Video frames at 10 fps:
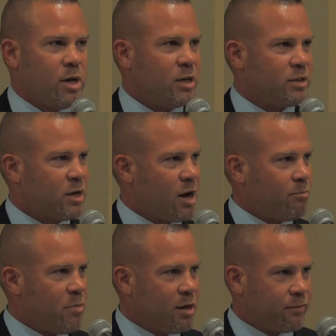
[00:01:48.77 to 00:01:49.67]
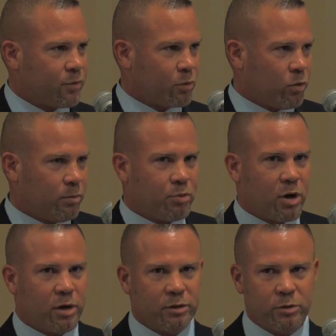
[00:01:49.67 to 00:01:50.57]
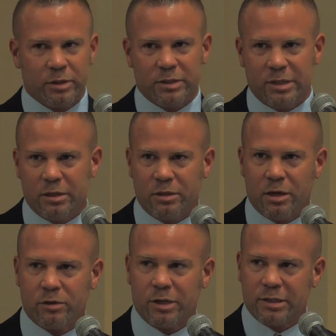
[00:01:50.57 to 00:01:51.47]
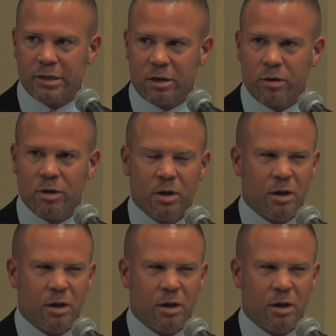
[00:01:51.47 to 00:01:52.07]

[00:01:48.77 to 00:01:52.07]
It's not meant for one party to exceed another, et cetera.